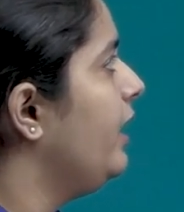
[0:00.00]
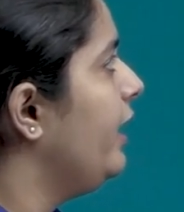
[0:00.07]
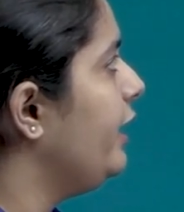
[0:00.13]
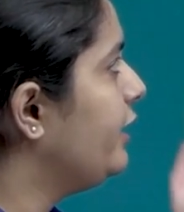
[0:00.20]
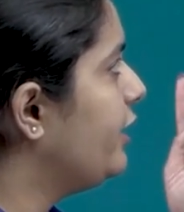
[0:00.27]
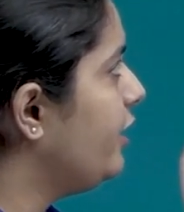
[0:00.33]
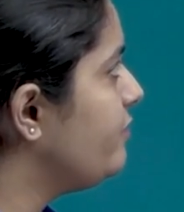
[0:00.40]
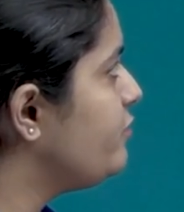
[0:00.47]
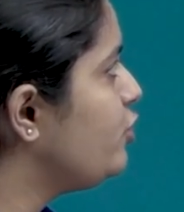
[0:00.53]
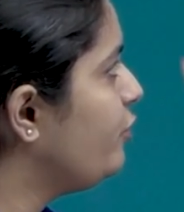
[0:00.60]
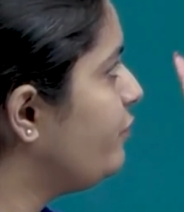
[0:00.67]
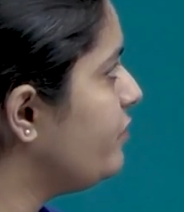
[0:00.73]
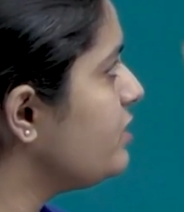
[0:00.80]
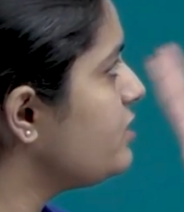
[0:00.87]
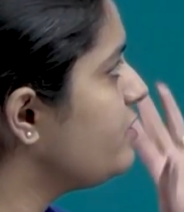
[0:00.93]
It gives you
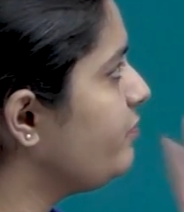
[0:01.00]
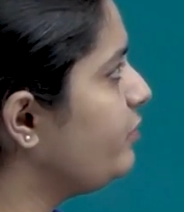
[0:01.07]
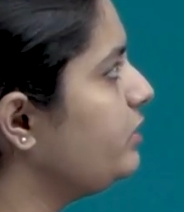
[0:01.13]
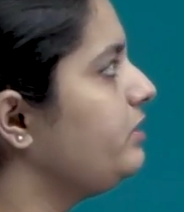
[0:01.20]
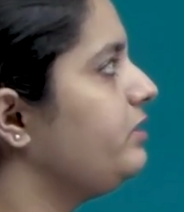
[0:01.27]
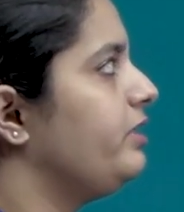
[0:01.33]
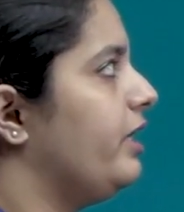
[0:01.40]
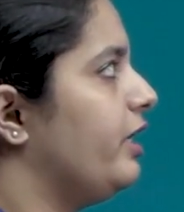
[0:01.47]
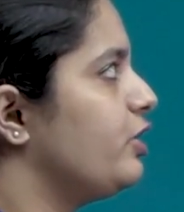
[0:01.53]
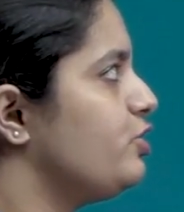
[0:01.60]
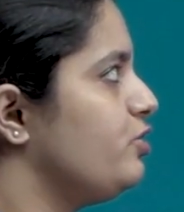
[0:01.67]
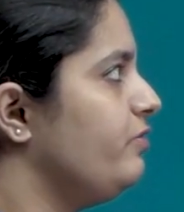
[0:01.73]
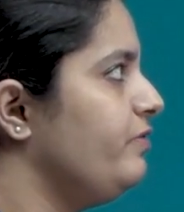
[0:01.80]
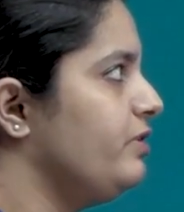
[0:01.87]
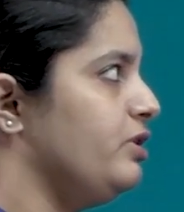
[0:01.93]
first of all the
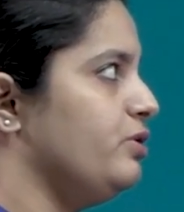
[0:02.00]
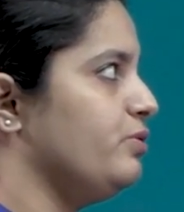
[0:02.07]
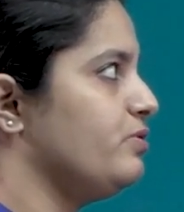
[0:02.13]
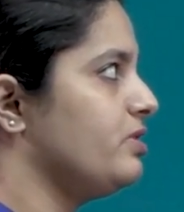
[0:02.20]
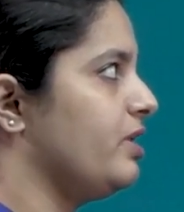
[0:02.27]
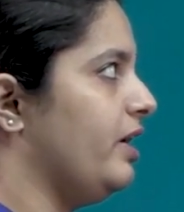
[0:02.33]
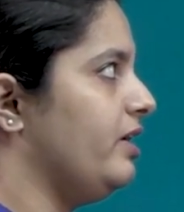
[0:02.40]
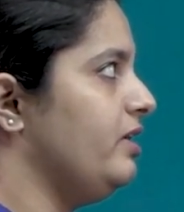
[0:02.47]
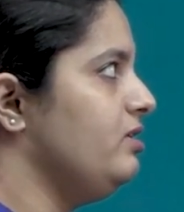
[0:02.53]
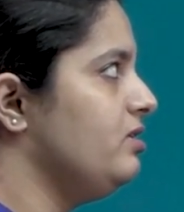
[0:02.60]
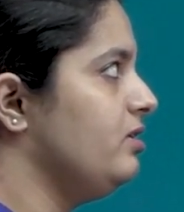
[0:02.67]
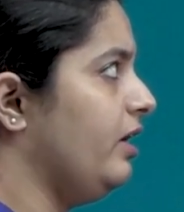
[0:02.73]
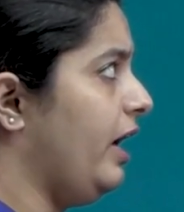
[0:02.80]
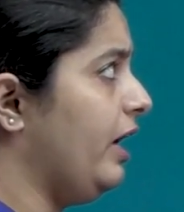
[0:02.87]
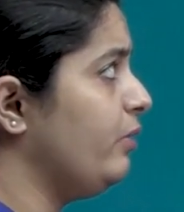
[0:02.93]
direction of induced current
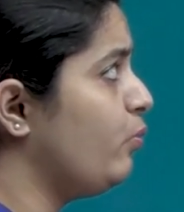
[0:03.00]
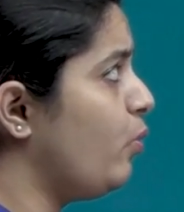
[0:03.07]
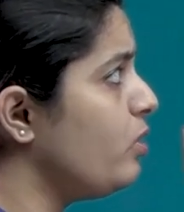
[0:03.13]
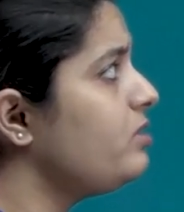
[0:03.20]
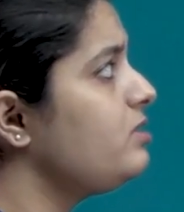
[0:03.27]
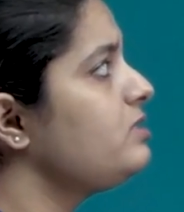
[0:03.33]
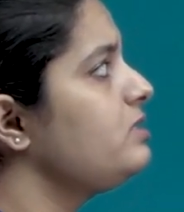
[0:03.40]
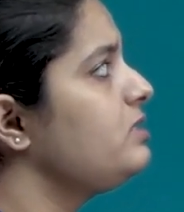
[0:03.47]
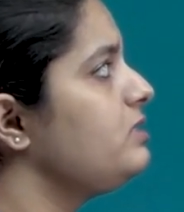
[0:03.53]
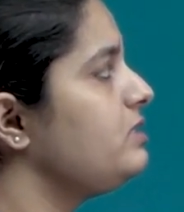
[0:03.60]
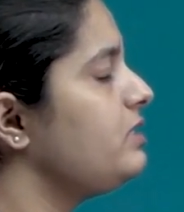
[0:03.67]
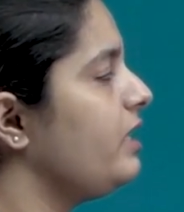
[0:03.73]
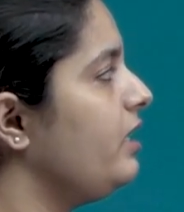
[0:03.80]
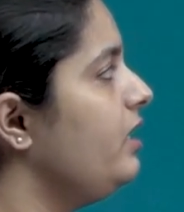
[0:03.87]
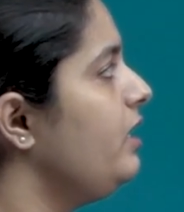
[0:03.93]
and what does it
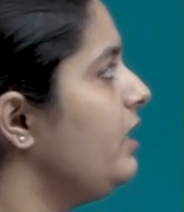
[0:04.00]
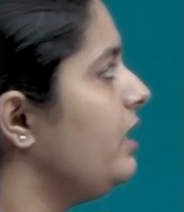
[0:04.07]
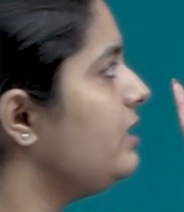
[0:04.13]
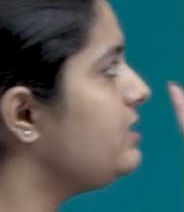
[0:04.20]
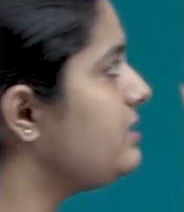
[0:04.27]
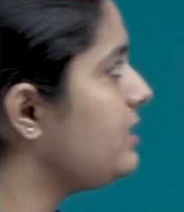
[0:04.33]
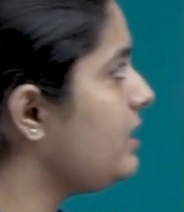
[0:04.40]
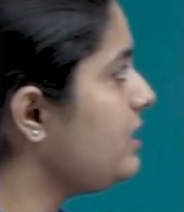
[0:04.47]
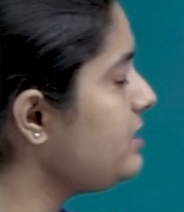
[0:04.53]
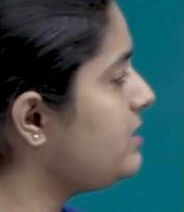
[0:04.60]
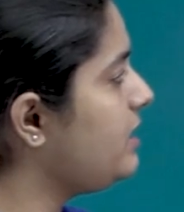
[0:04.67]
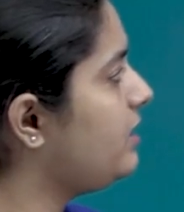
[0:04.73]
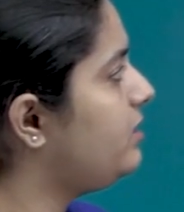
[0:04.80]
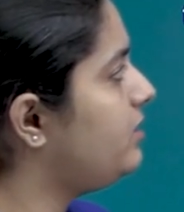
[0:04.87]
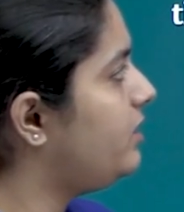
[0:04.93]
say? It says
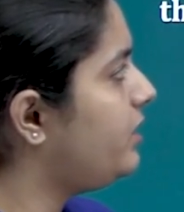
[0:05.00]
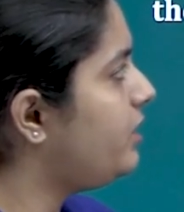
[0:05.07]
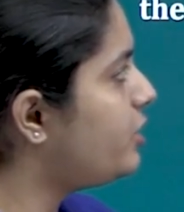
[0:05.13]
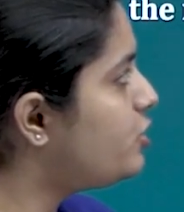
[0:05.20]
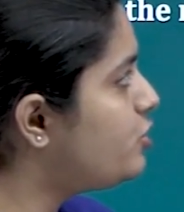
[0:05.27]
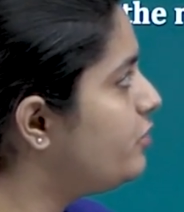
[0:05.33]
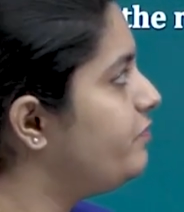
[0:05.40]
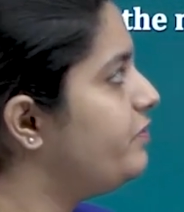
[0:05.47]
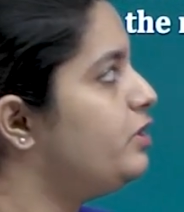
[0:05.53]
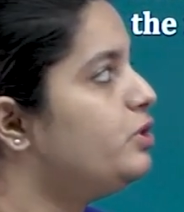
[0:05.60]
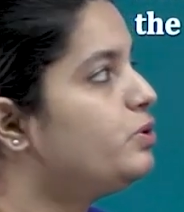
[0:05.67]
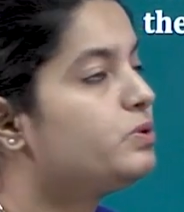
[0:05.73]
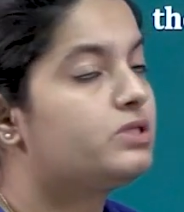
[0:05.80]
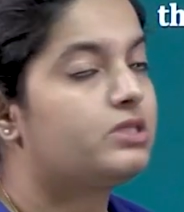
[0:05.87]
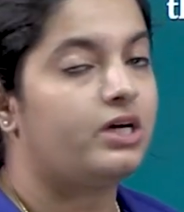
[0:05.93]
that the direction of
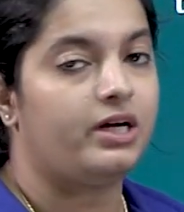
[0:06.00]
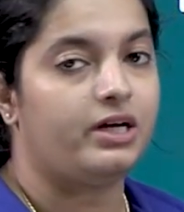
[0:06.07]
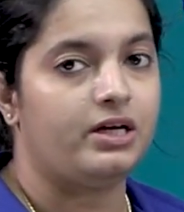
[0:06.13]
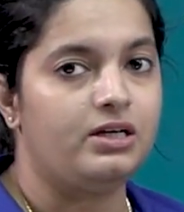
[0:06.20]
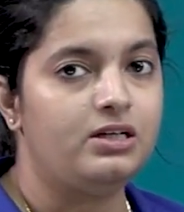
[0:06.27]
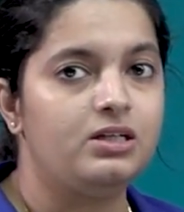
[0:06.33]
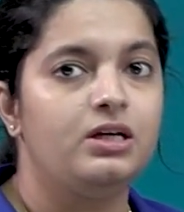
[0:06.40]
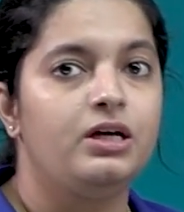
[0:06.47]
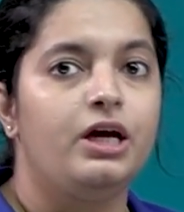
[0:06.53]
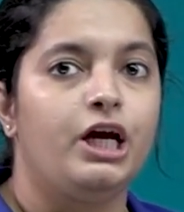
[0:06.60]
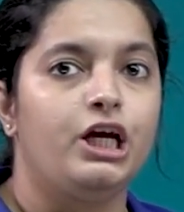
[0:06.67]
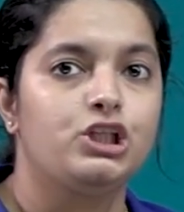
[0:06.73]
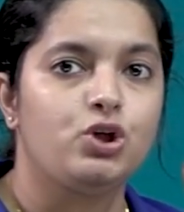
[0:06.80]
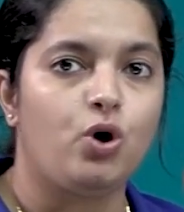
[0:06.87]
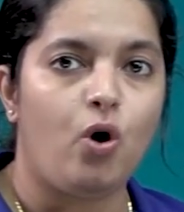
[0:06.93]
induced current
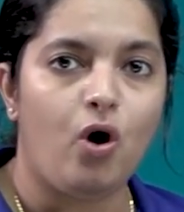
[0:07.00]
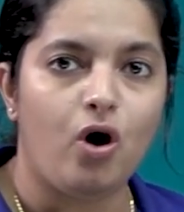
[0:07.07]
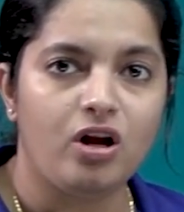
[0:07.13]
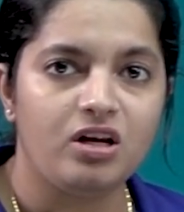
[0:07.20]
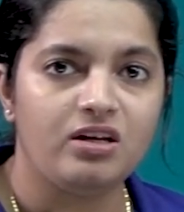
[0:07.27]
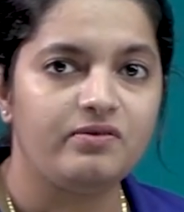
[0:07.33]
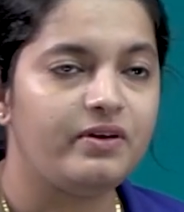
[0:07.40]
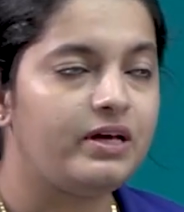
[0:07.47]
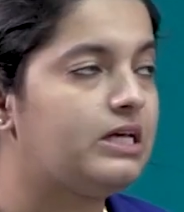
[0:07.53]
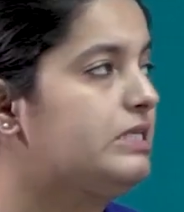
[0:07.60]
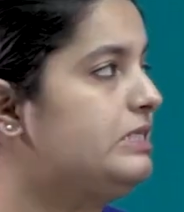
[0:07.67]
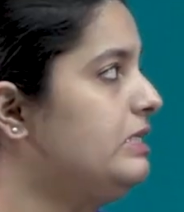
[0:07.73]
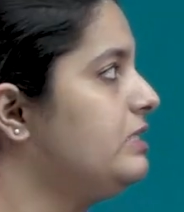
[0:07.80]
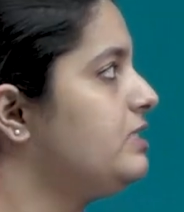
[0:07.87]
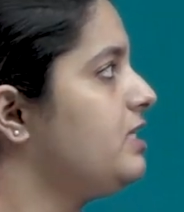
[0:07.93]
is
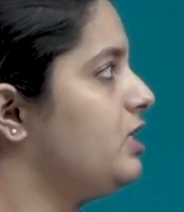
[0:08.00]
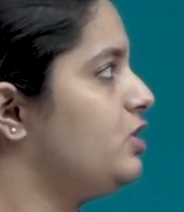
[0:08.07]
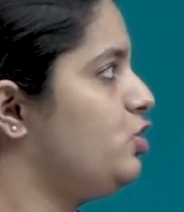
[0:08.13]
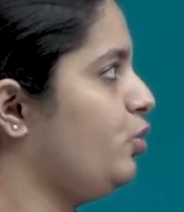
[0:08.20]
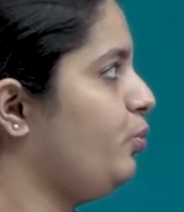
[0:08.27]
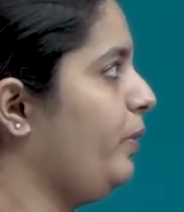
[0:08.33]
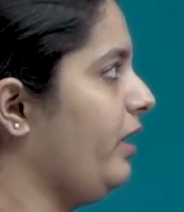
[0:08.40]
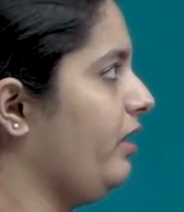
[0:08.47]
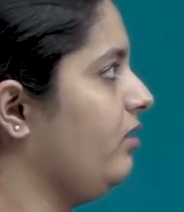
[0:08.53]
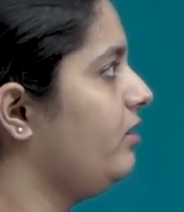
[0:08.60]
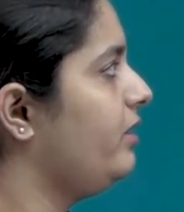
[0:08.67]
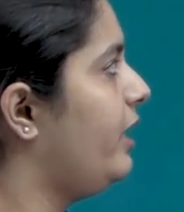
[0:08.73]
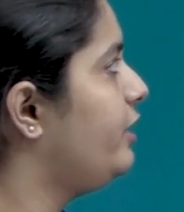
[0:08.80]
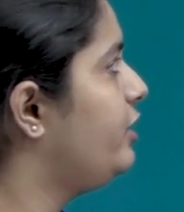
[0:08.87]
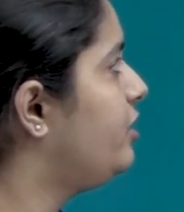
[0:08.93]
always in such a way
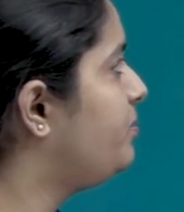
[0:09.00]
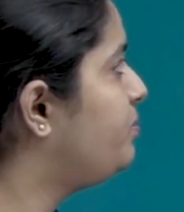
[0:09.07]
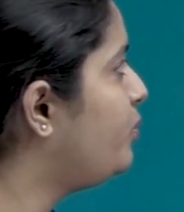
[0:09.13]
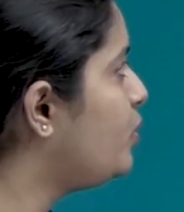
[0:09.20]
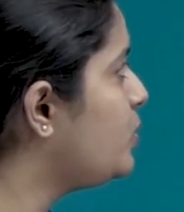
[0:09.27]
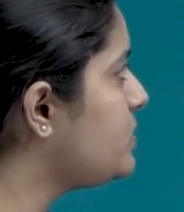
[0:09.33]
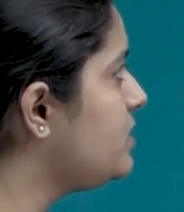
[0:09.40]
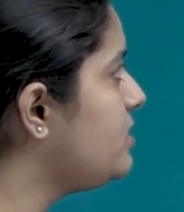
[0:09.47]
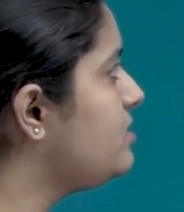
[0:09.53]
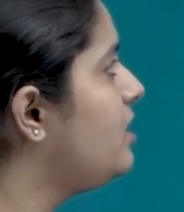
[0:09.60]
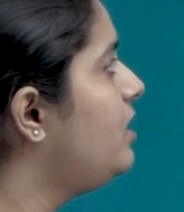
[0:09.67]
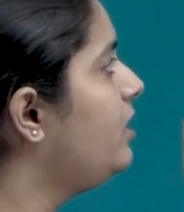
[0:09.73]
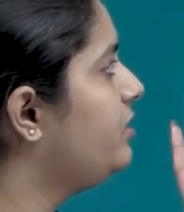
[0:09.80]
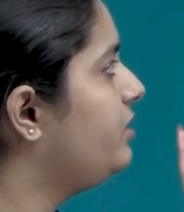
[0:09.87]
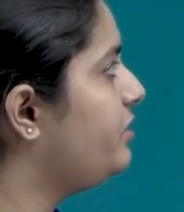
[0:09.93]
that it opposes
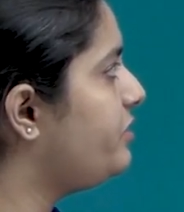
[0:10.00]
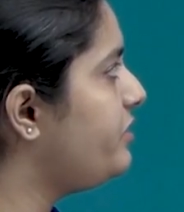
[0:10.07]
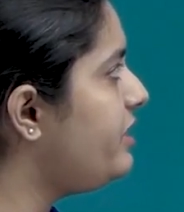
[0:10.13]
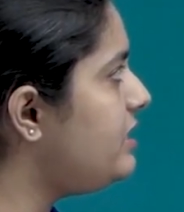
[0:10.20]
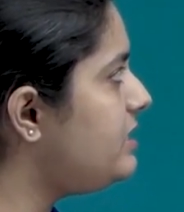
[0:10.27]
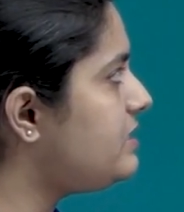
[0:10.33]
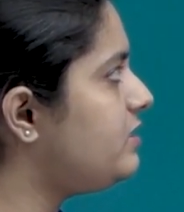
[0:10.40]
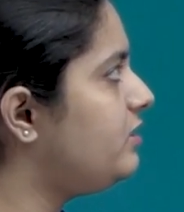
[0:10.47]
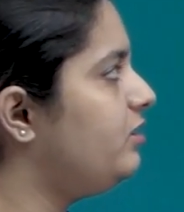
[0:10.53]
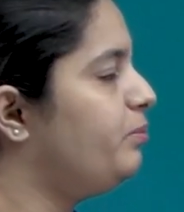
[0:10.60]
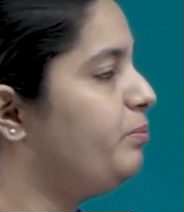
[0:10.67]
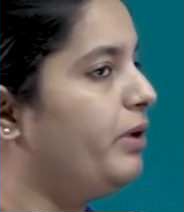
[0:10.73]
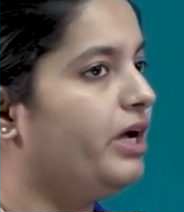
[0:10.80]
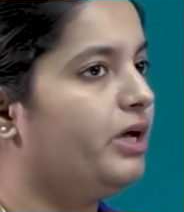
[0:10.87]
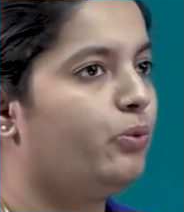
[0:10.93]
the
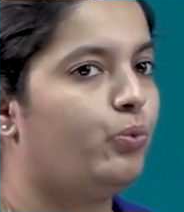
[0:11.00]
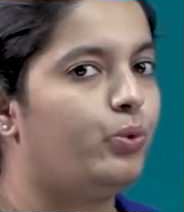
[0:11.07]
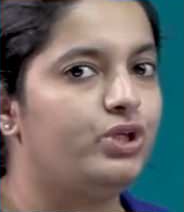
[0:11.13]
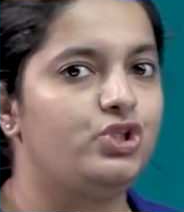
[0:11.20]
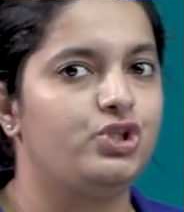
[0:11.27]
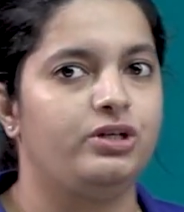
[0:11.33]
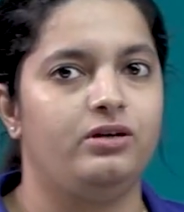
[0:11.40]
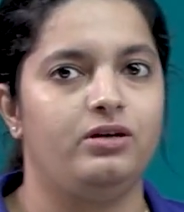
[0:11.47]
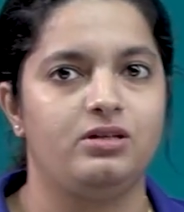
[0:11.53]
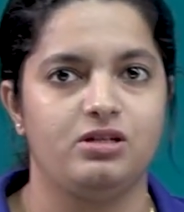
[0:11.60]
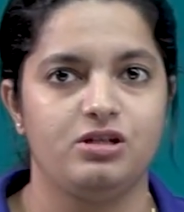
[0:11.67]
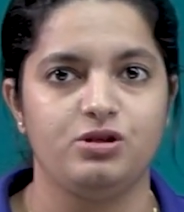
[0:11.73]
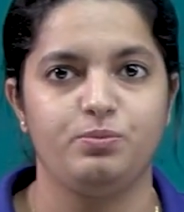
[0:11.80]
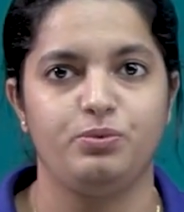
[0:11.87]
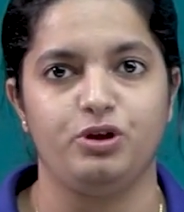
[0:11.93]
reason by which it
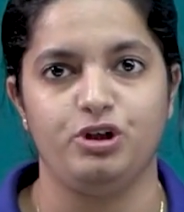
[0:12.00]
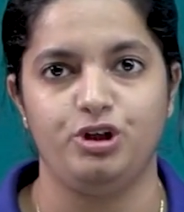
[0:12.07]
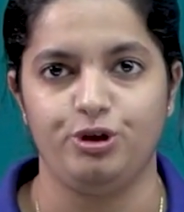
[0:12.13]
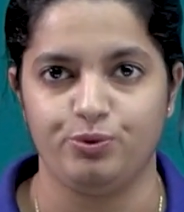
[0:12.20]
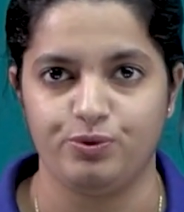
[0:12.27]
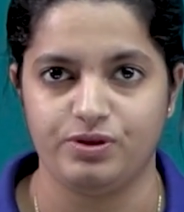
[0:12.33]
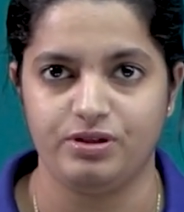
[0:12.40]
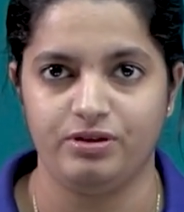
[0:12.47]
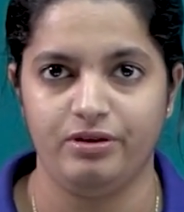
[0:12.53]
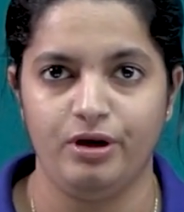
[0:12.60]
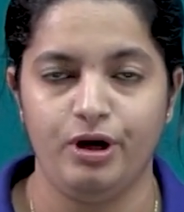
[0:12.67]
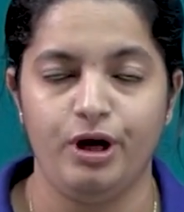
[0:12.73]
is produced.